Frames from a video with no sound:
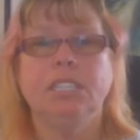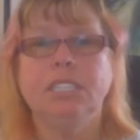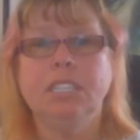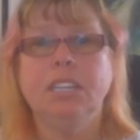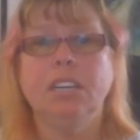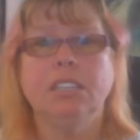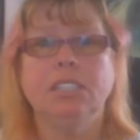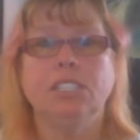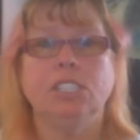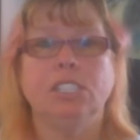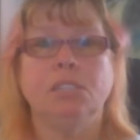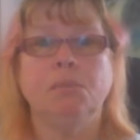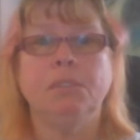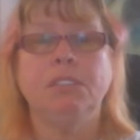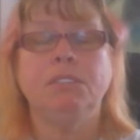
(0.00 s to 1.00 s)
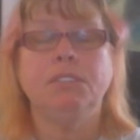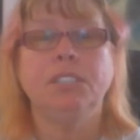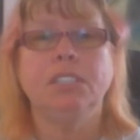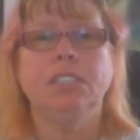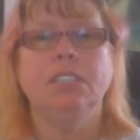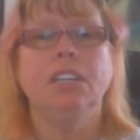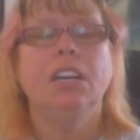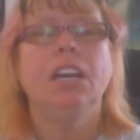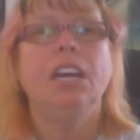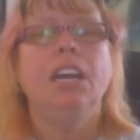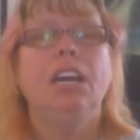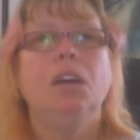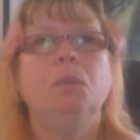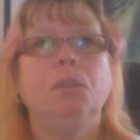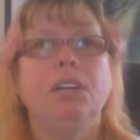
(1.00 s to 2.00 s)
Is it a legitimate fear?
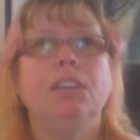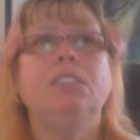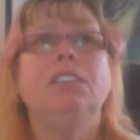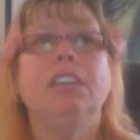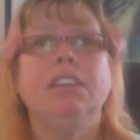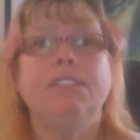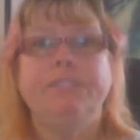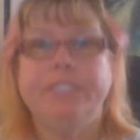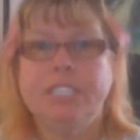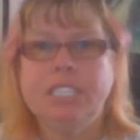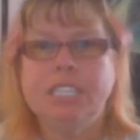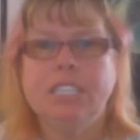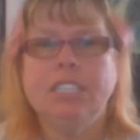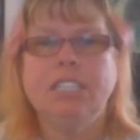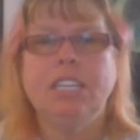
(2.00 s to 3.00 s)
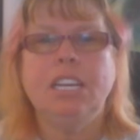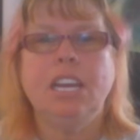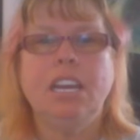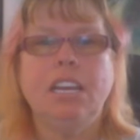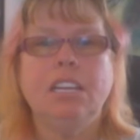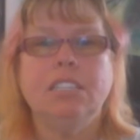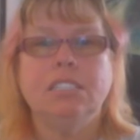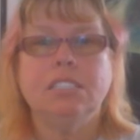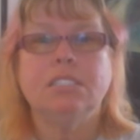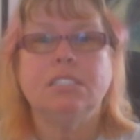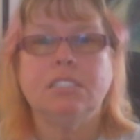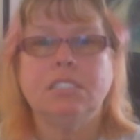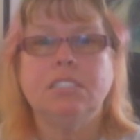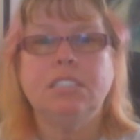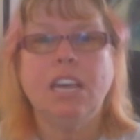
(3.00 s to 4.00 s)
Well, physically,
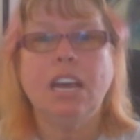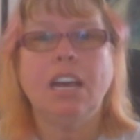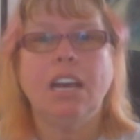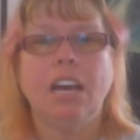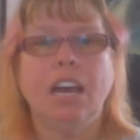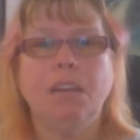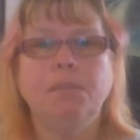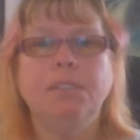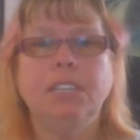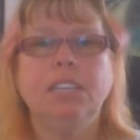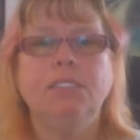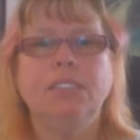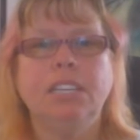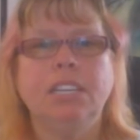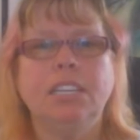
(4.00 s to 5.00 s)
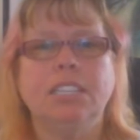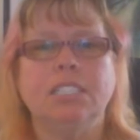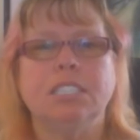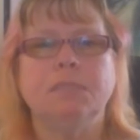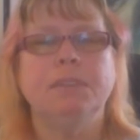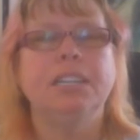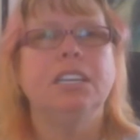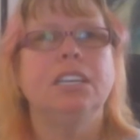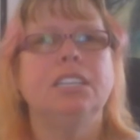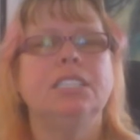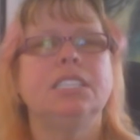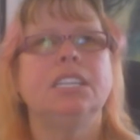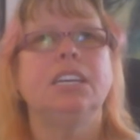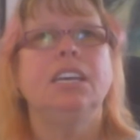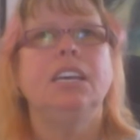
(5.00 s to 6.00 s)
Yeah, I believe it is
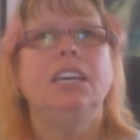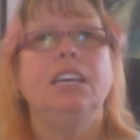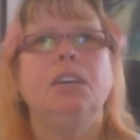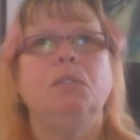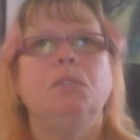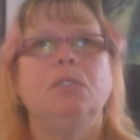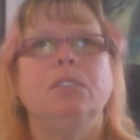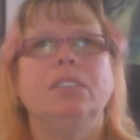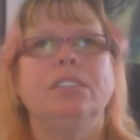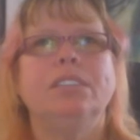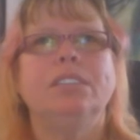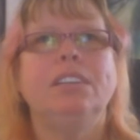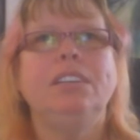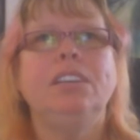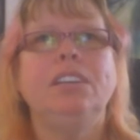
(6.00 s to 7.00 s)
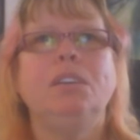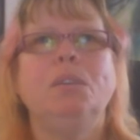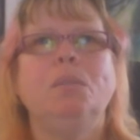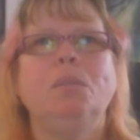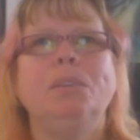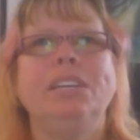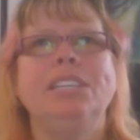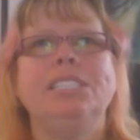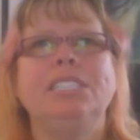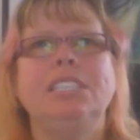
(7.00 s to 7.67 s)
because, we